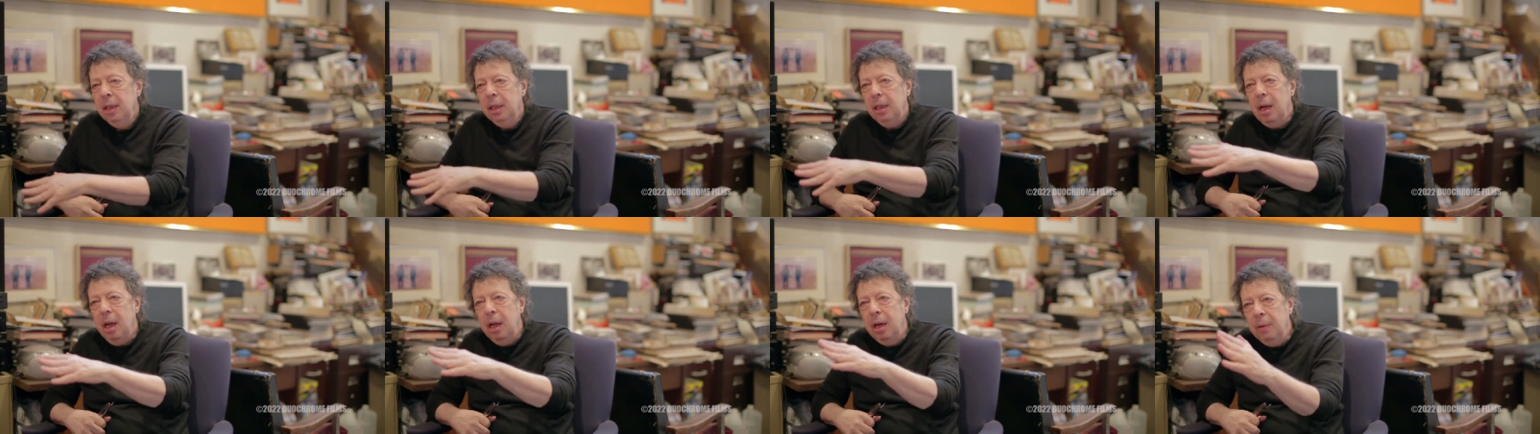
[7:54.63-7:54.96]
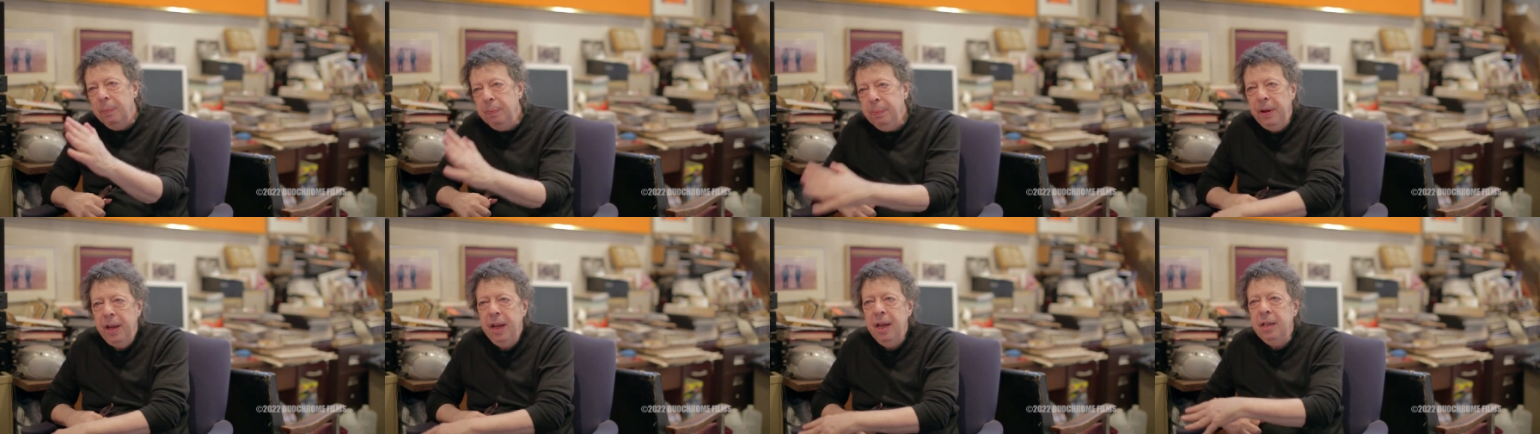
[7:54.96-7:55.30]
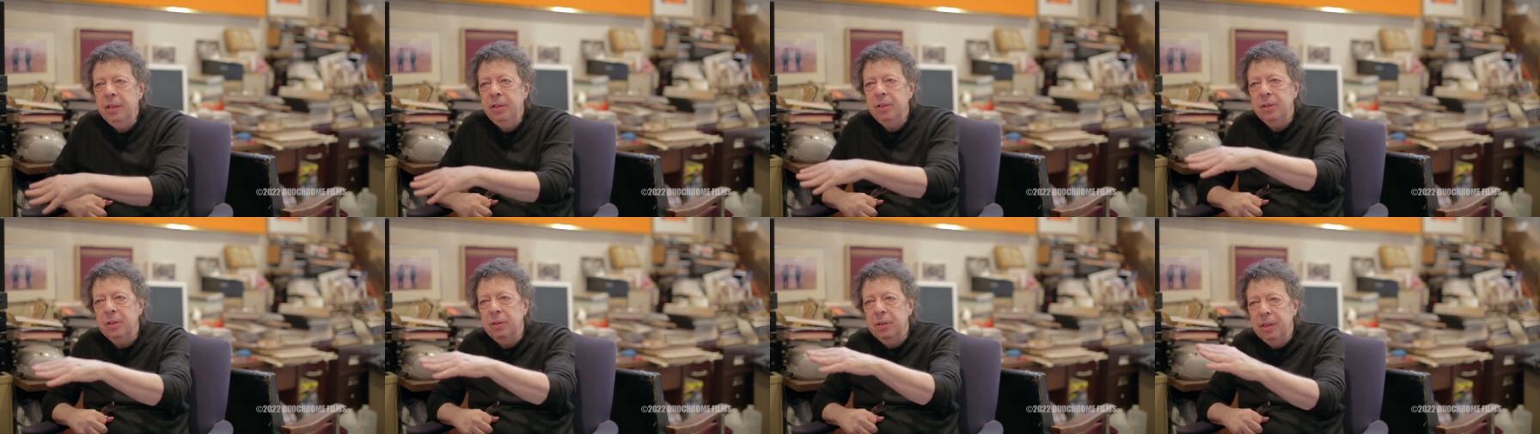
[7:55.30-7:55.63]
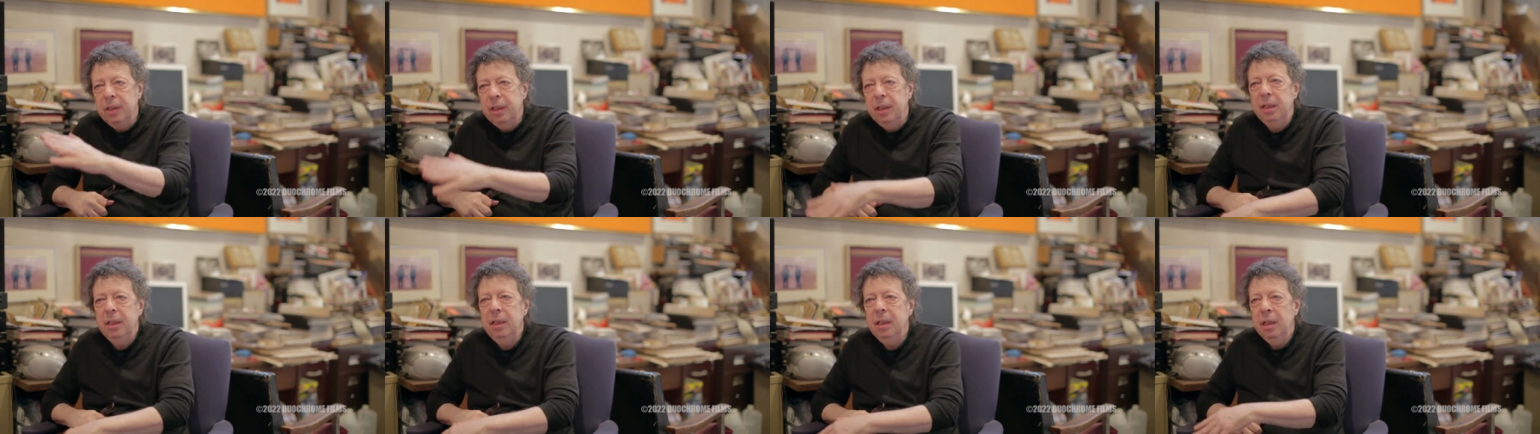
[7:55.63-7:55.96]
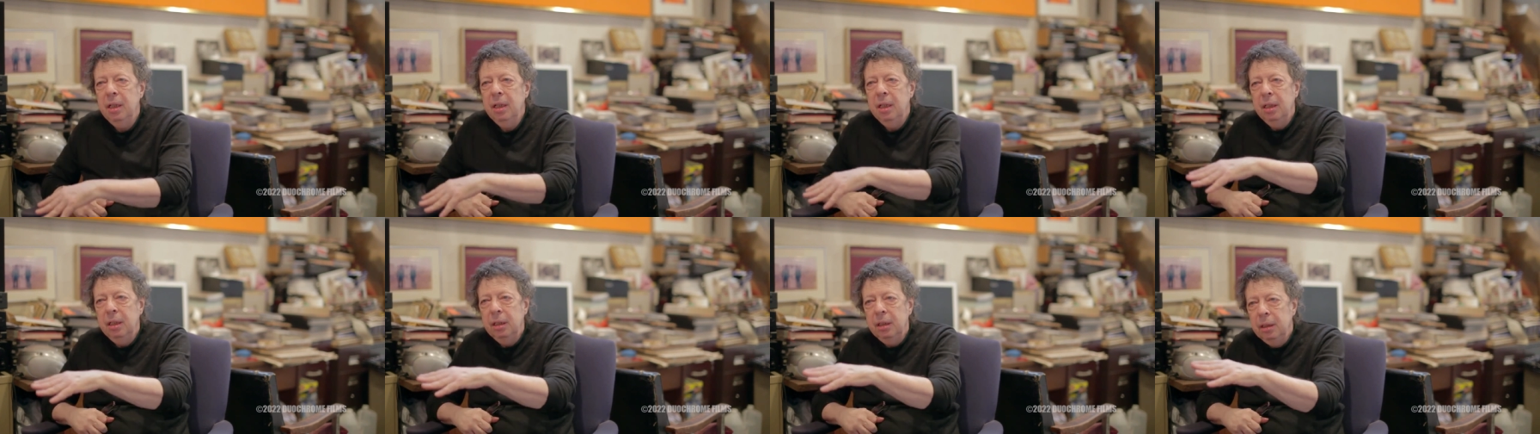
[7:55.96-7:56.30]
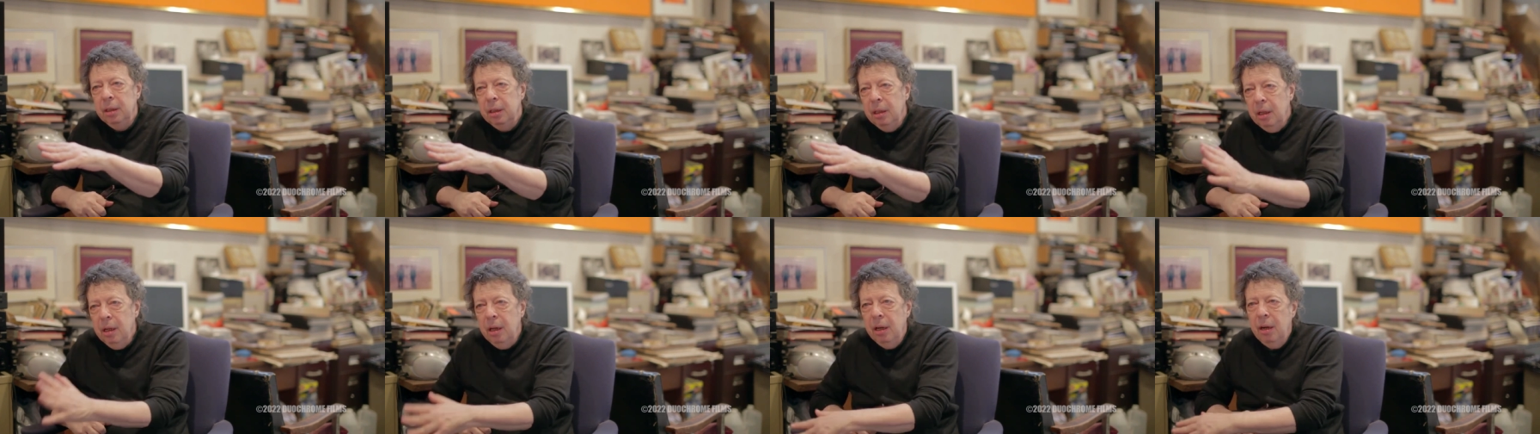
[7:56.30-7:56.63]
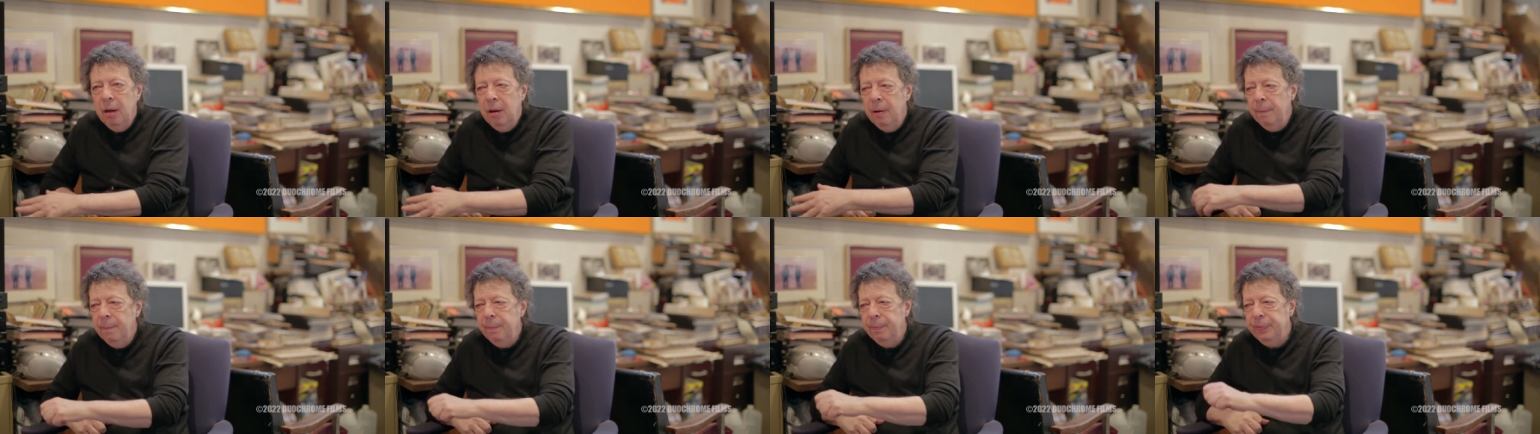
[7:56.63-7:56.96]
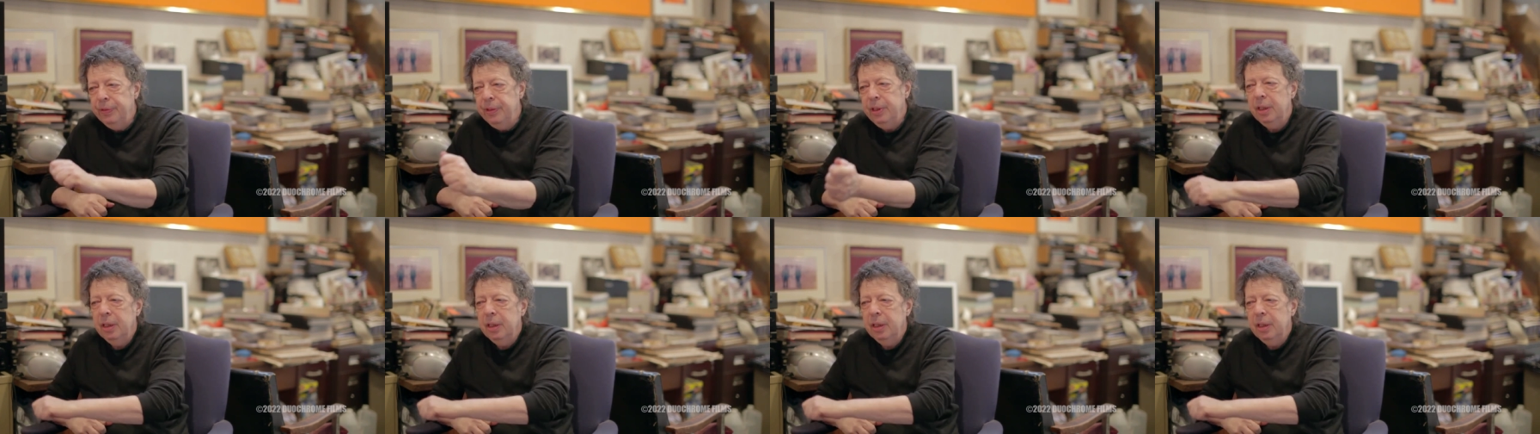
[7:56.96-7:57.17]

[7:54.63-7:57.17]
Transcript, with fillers: kind of painterly um,